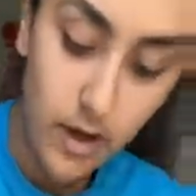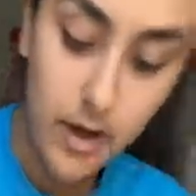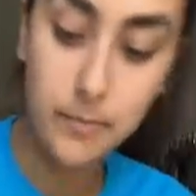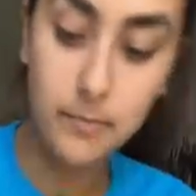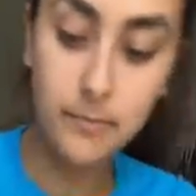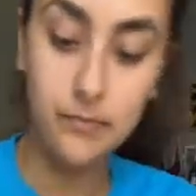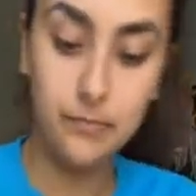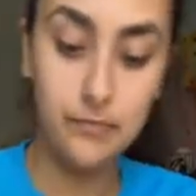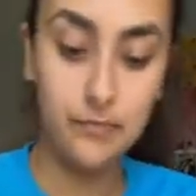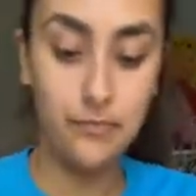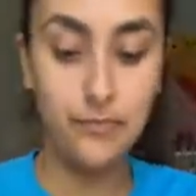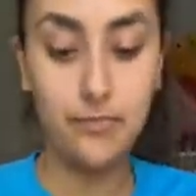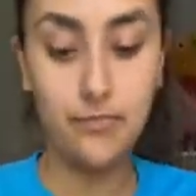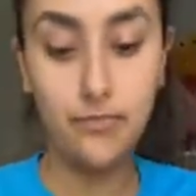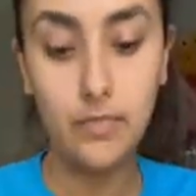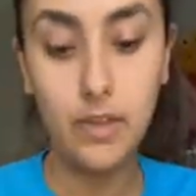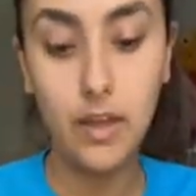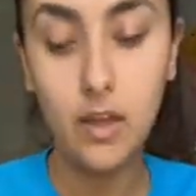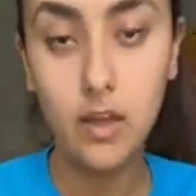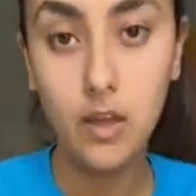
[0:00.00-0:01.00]
Okay,
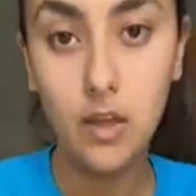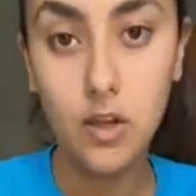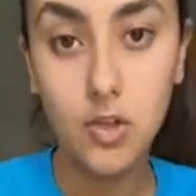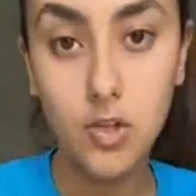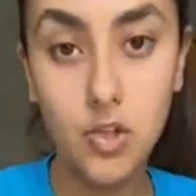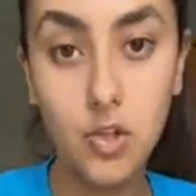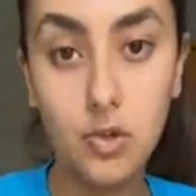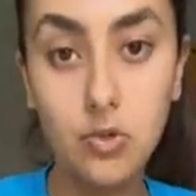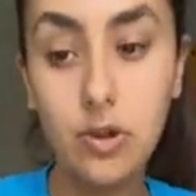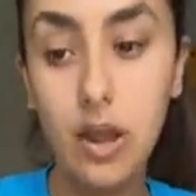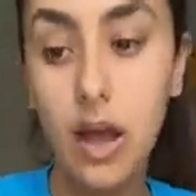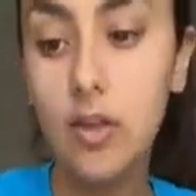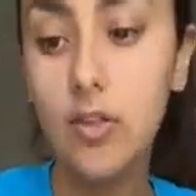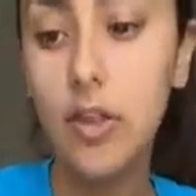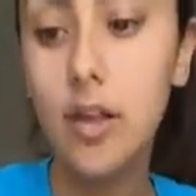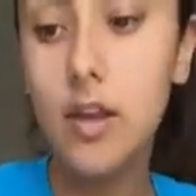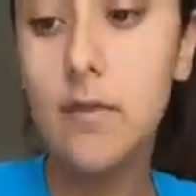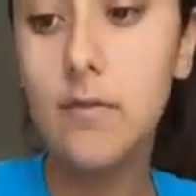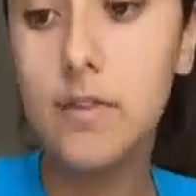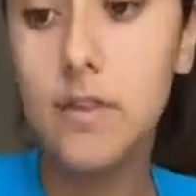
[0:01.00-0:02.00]
so now
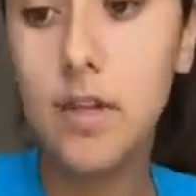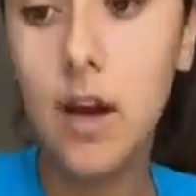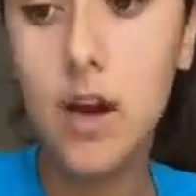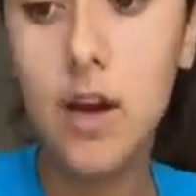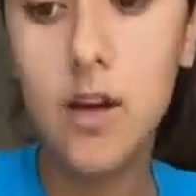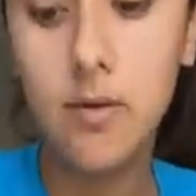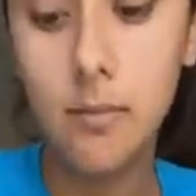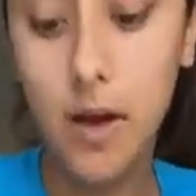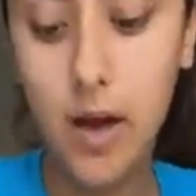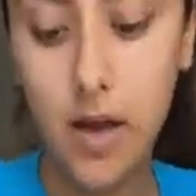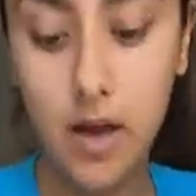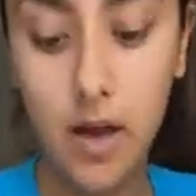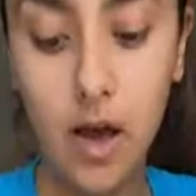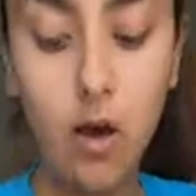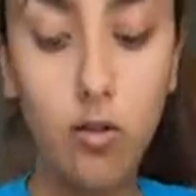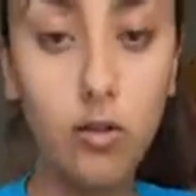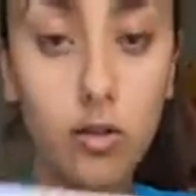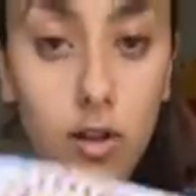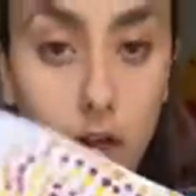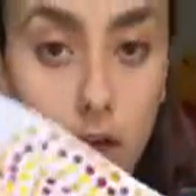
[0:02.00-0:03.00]
that I've done my
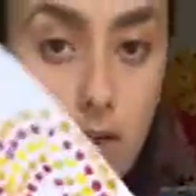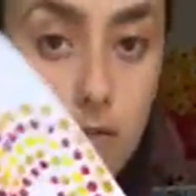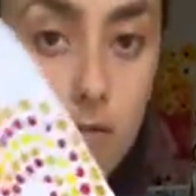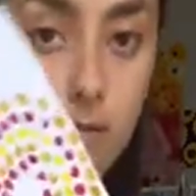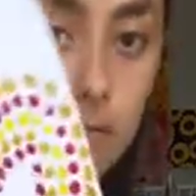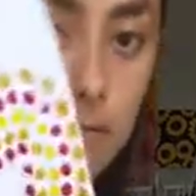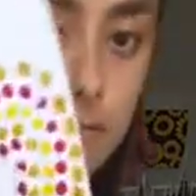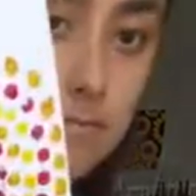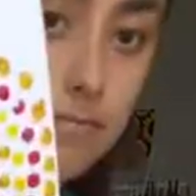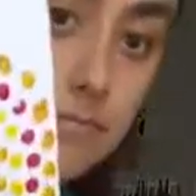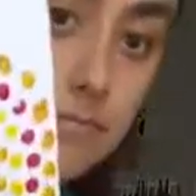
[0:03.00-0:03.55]
outline,